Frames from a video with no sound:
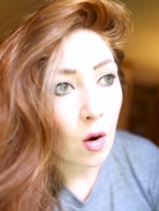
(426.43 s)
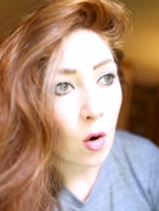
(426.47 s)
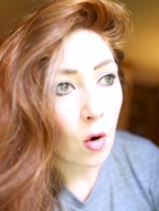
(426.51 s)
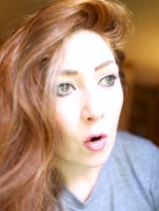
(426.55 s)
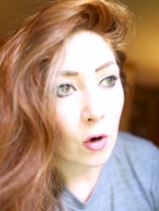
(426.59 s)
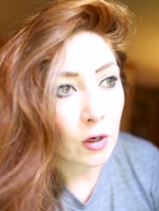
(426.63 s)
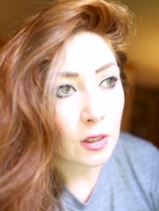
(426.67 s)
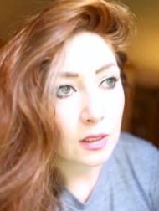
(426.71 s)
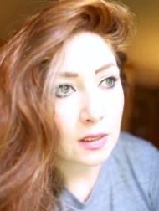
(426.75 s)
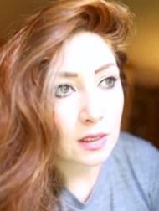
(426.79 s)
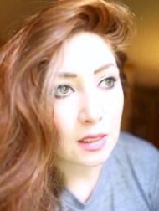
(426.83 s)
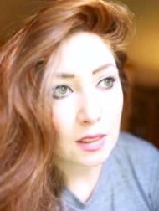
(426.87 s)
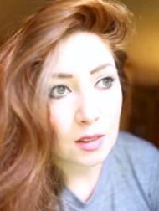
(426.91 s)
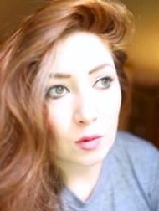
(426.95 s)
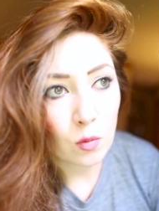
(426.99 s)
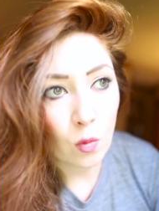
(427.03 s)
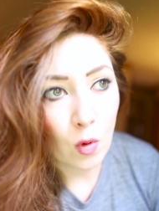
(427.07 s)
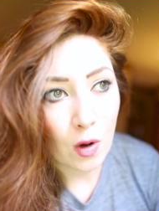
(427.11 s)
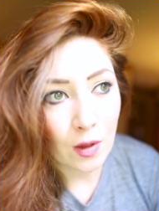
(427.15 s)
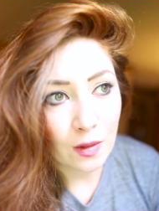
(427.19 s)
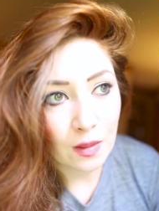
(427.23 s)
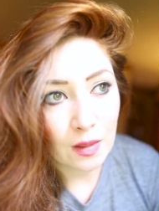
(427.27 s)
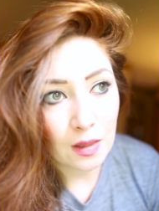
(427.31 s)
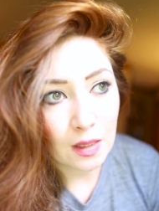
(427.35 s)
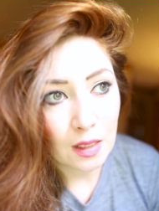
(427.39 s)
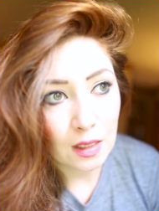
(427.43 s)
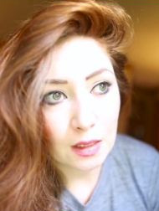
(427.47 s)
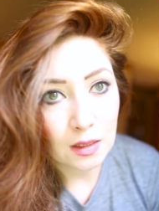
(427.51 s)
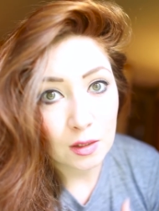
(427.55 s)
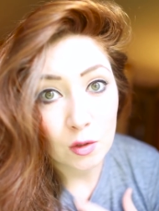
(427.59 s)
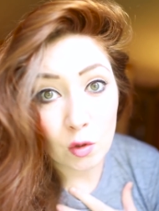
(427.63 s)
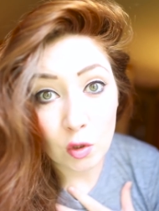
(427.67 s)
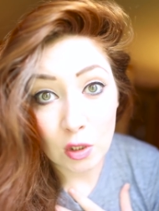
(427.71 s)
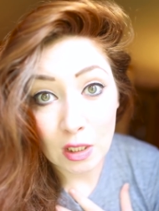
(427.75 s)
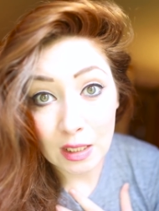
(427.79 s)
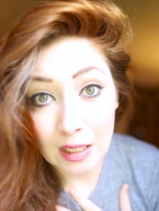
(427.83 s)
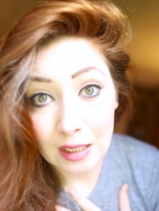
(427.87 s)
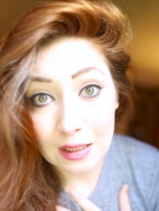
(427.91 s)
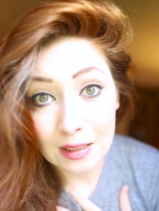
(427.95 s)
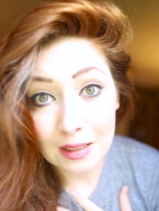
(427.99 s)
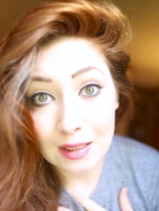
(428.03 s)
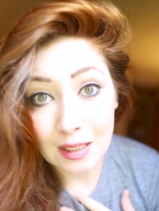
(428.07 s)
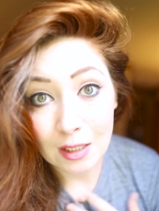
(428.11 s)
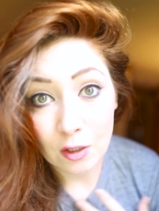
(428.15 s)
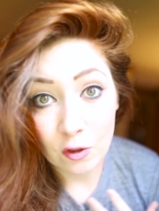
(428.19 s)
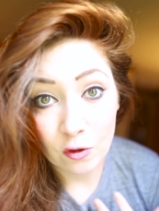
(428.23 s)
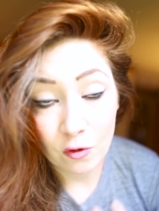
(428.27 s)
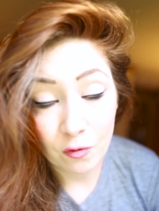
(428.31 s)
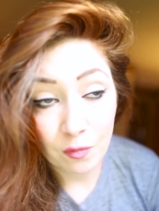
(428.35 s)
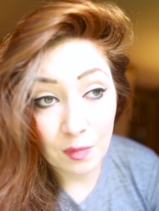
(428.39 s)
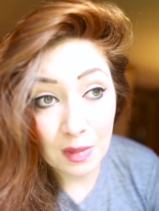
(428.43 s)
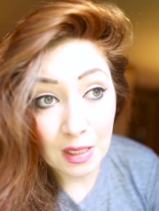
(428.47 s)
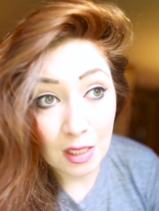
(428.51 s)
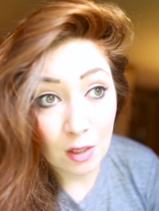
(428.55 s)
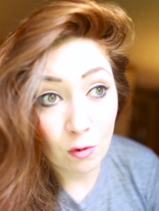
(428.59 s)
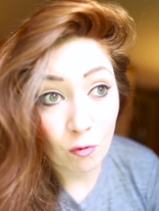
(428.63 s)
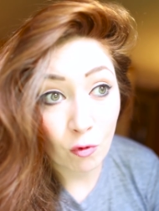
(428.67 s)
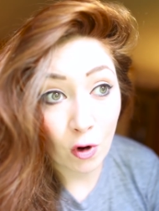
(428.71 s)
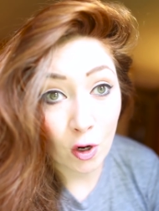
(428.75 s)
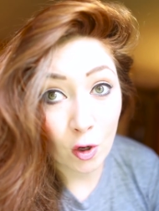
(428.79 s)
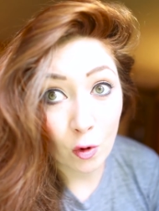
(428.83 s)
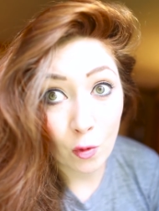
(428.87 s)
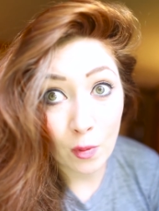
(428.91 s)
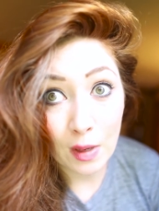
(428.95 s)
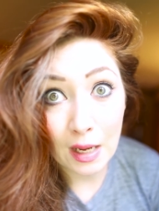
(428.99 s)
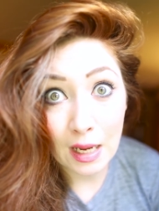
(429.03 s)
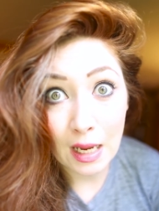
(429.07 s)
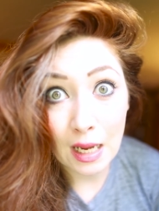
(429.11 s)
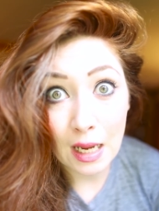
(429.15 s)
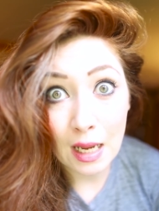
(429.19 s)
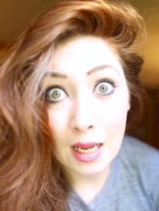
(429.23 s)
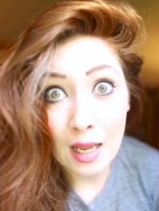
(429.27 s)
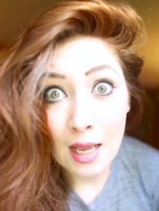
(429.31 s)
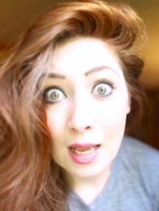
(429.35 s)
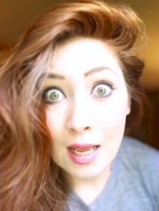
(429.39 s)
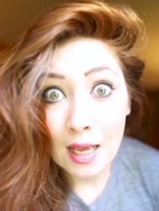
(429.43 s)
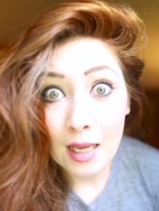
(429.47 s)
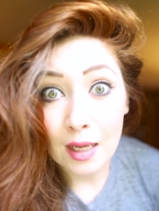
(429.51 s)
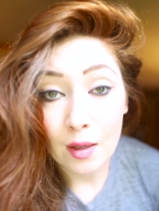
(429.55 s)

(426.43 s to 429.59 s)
Or is this one that's going to get scared of me and run away?